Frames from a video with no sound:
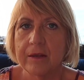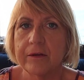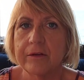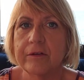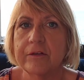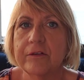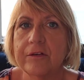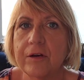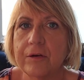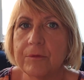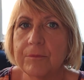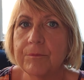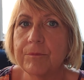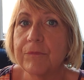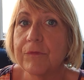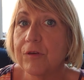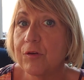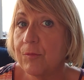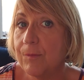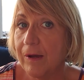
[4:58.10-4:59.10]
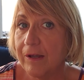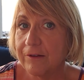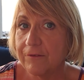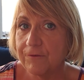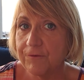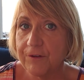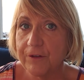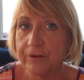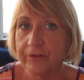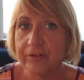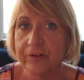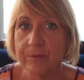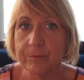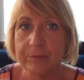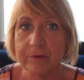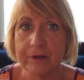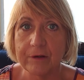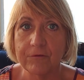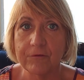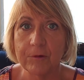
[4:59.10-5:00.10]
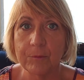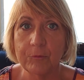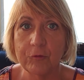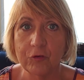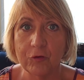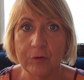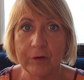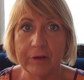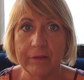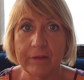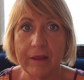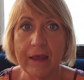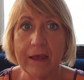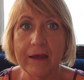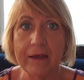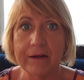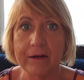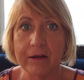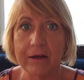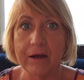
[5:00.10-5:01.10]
So you might feel something from doing that